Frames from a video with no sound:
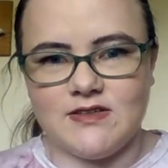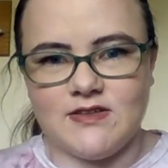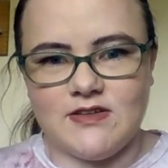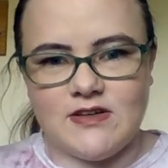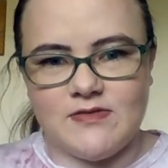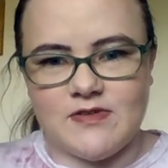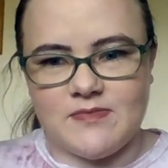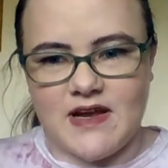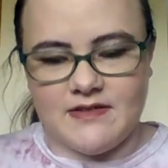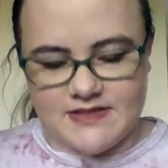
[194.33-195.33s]
Two different
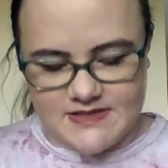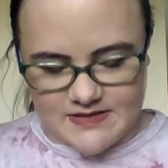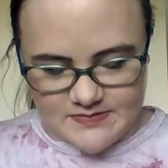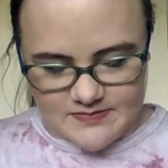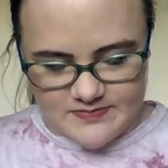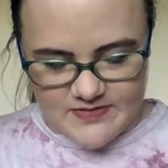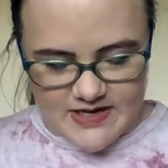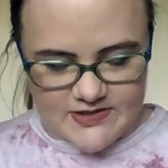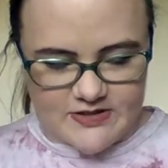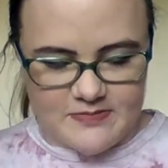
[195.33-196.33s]
palettes and
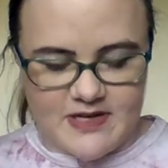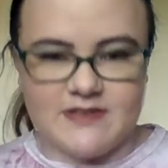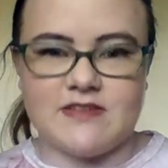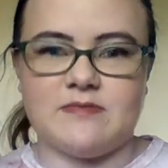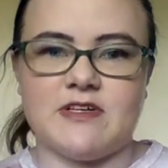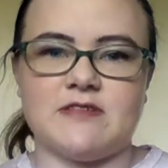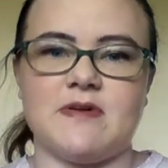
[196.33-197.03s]
eyeshadow palettes and a blush